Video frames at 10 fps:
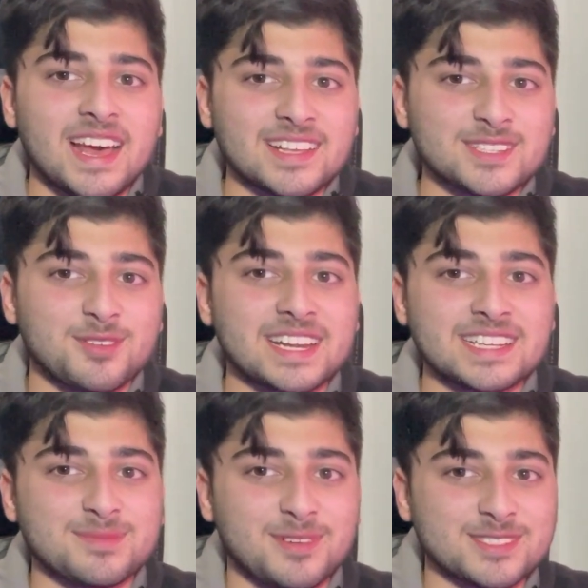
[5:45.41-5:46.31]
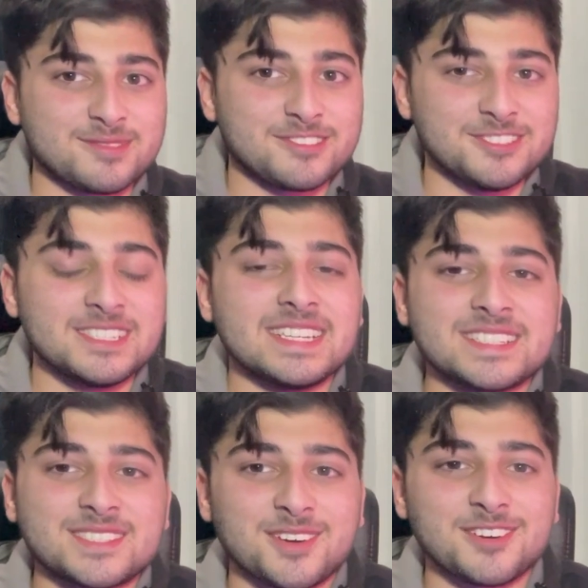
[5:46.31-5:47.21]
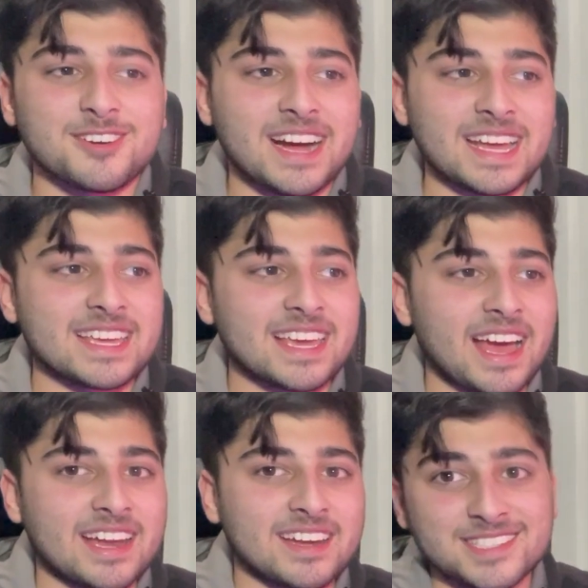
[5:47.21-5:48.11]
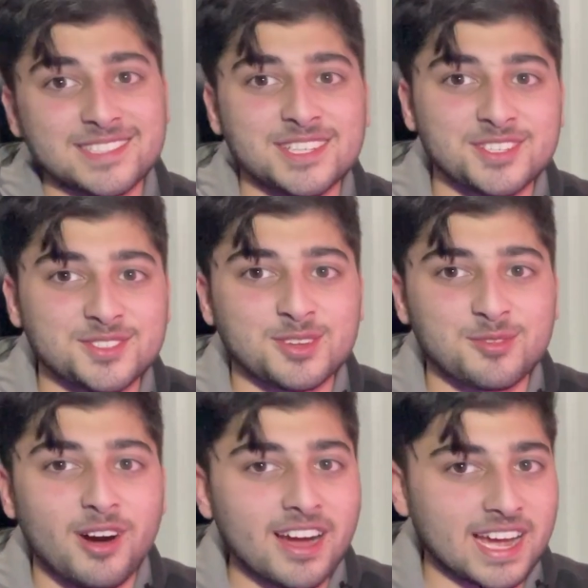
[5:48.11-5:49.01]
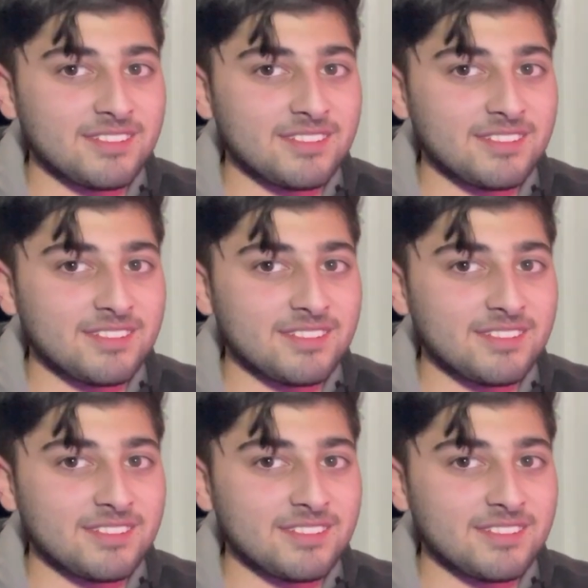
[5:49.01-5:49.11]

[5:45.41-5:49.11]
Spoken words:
as quickly as possible so I can continue doing work.